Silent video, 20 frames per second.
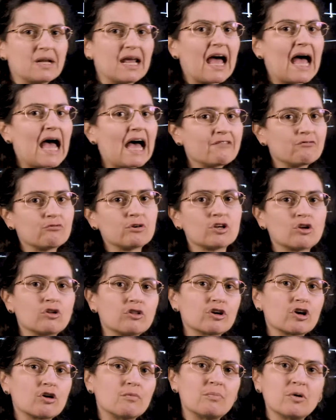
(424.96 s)
have when all
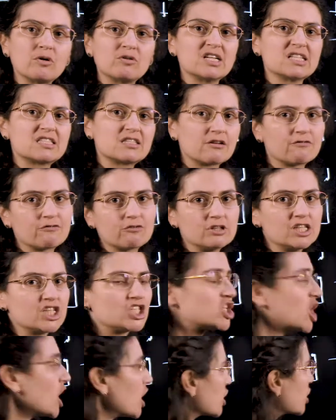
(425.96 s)
the components are fully
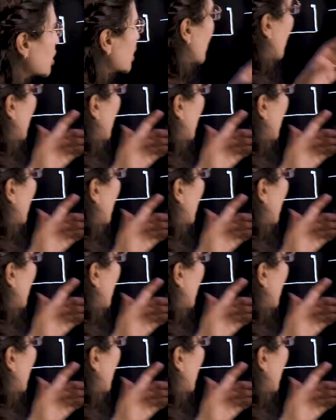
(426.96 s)
charged